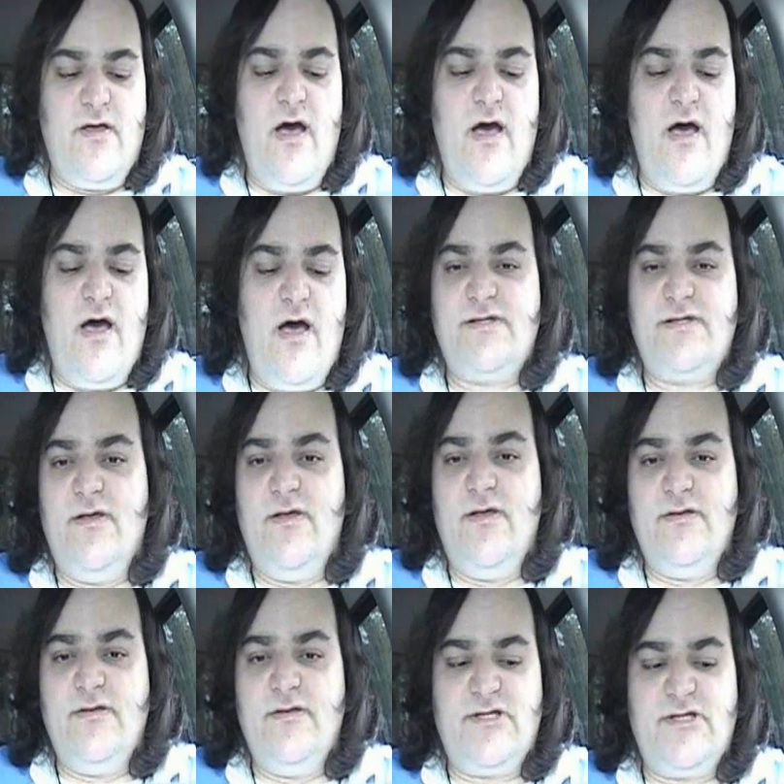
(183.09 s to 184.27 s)
goddess
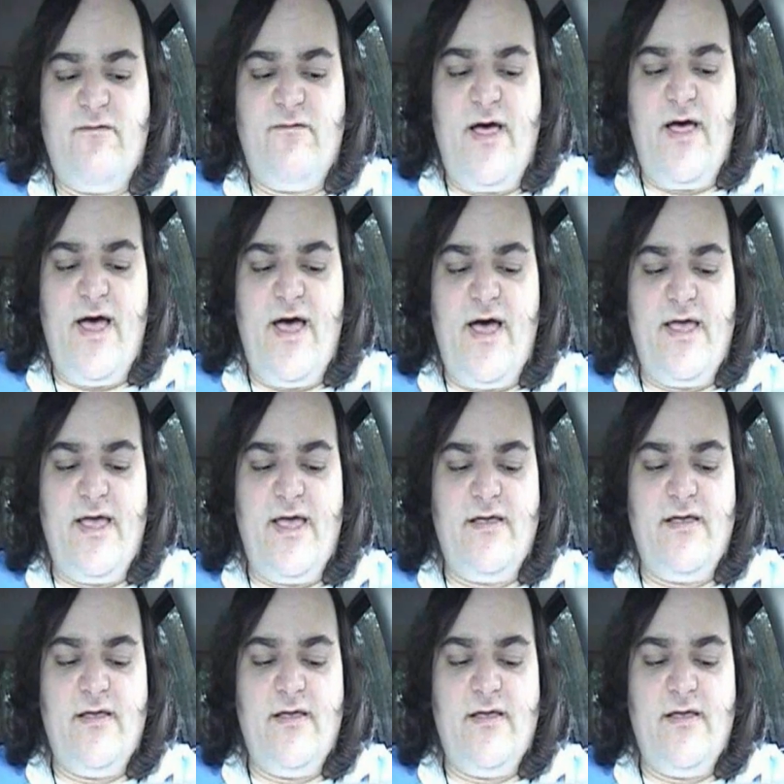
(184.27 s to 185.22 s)
learns to fly